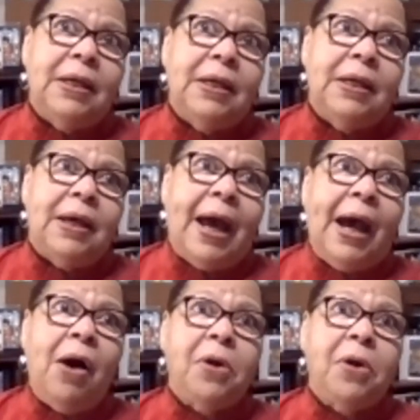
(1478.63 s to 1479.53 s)

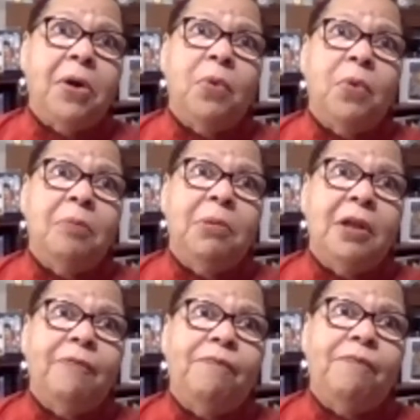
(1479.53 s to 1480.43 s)
how can we
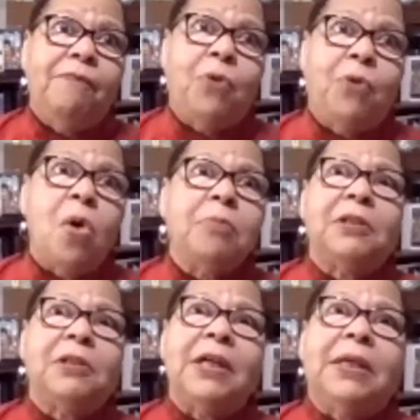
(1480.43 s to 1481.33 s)
be
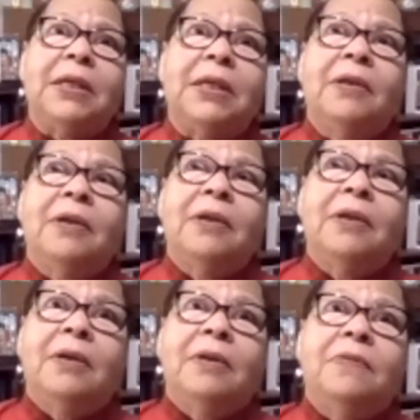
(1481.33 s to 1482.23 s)
formulating
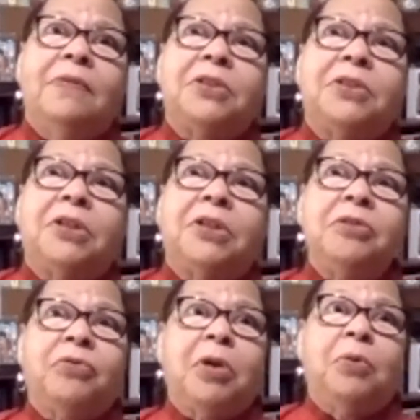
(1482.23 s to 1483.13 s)
this
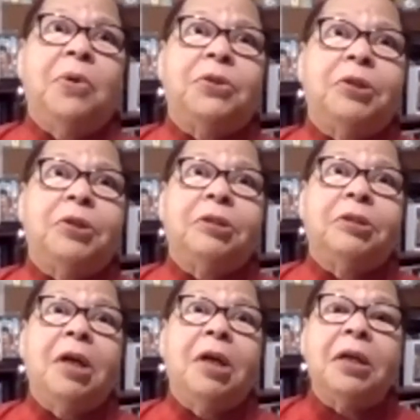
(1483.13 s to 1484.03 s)
country which is
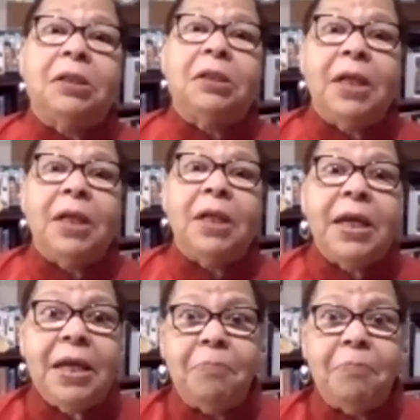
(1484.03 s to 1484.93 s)
gonna
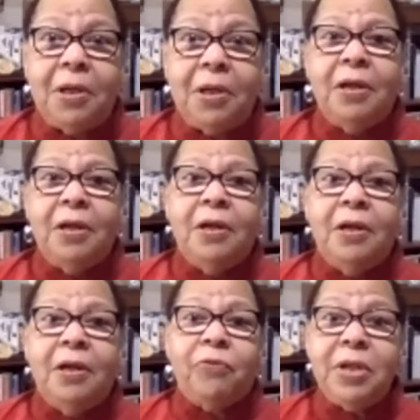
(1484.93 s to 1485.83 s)
claim
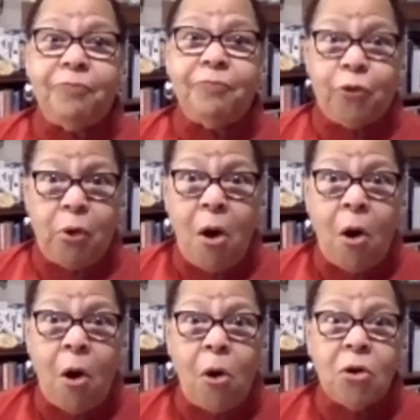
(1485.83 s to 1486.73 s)
freedom for
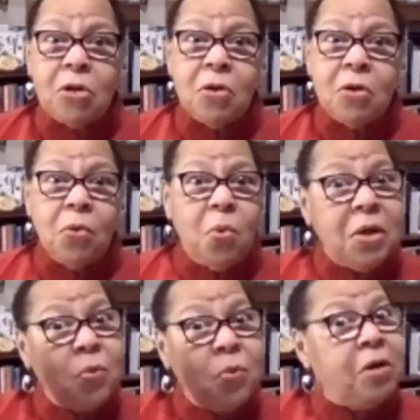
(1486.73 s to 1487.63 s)
all when
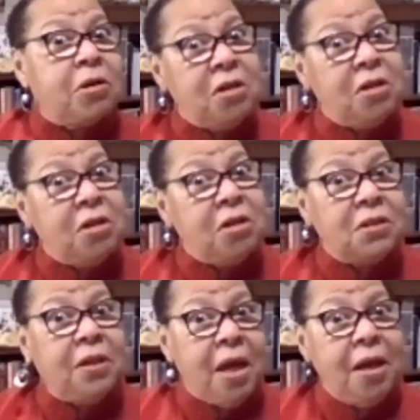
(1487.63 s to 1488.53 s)
we are keeping
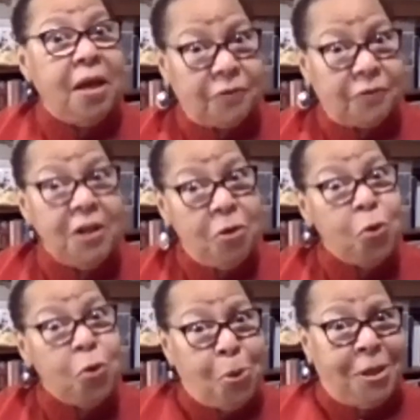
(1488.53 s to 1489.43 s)
slaves? He
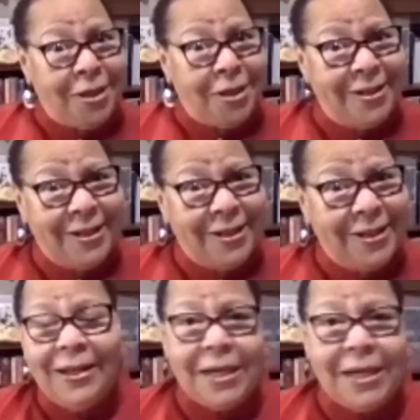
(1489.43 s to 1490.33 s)
knew
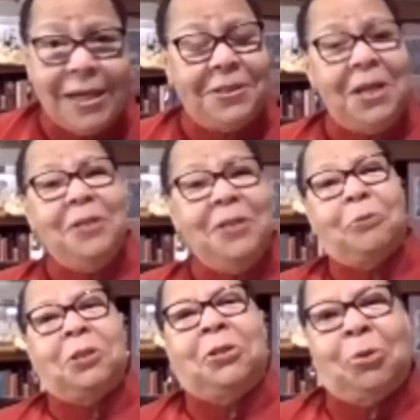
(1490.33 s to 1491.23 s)
that's a
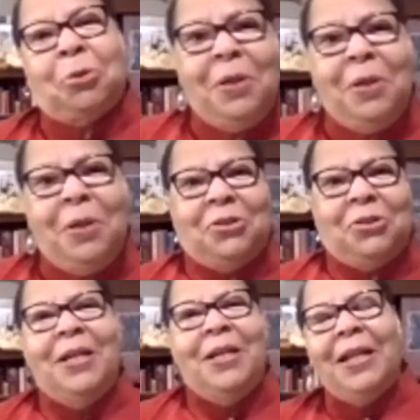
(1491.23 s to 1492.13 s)
dangerous situation.
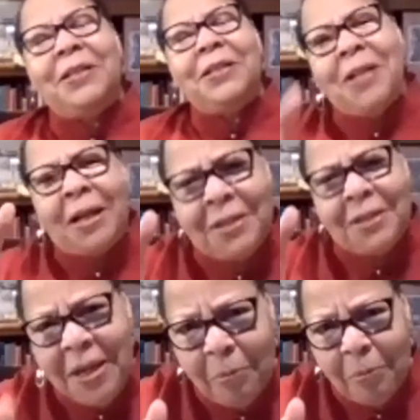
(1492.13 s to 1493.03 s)
That's not
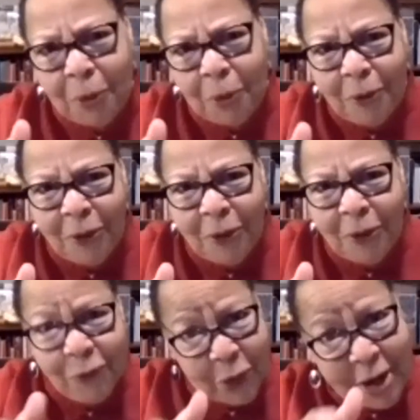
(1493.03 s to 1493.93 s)
tenable
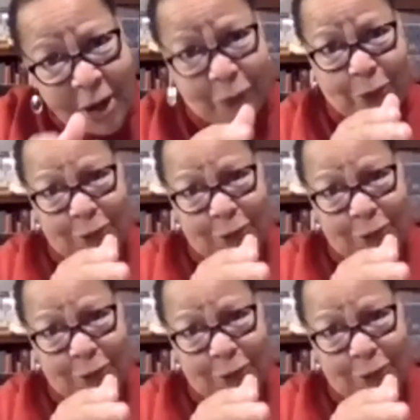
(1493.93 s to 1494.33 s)
forever.